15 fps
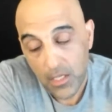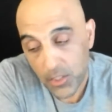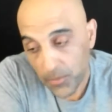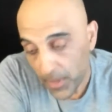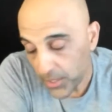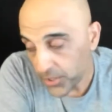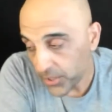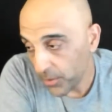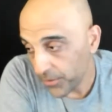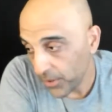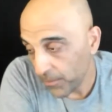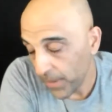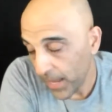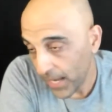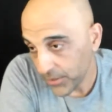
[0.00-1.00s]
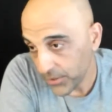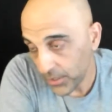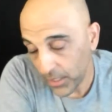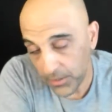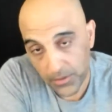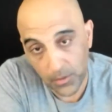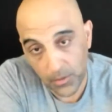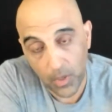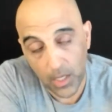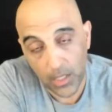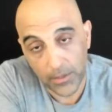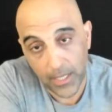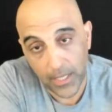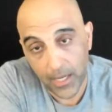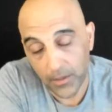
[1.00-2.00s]
especially with our backs against the wall
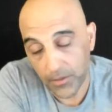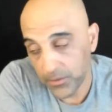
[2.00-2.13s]
now